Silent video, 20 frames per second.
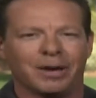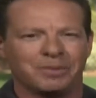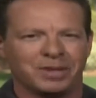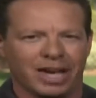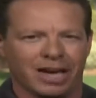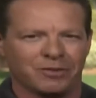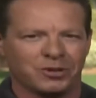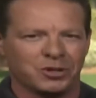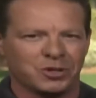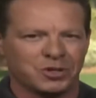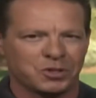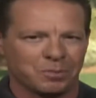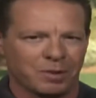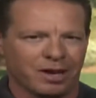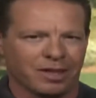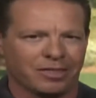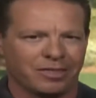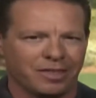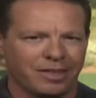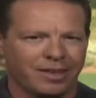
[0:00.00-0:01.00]
I'm Kevin
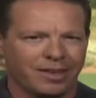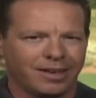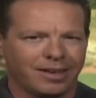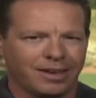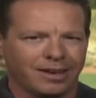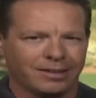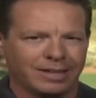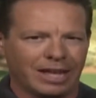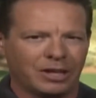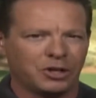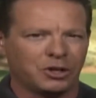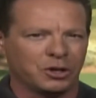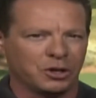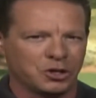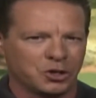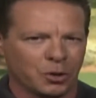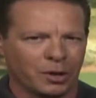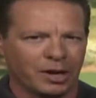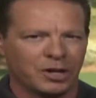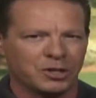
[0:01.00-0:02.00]
Smith. Glad
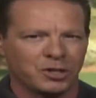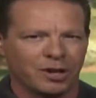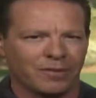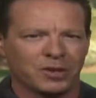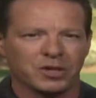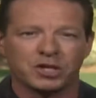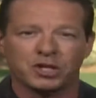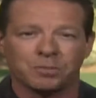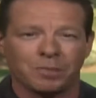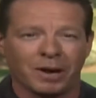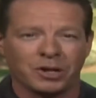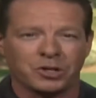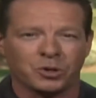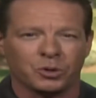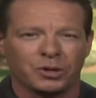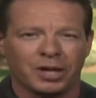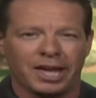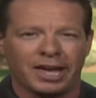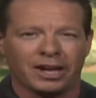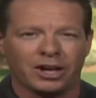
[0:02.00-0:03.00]
you could join us on this
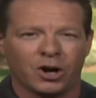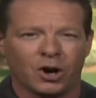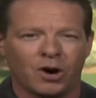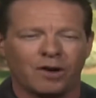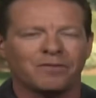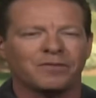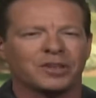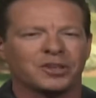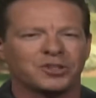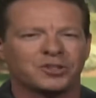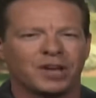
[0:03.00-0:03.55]
special day in golf,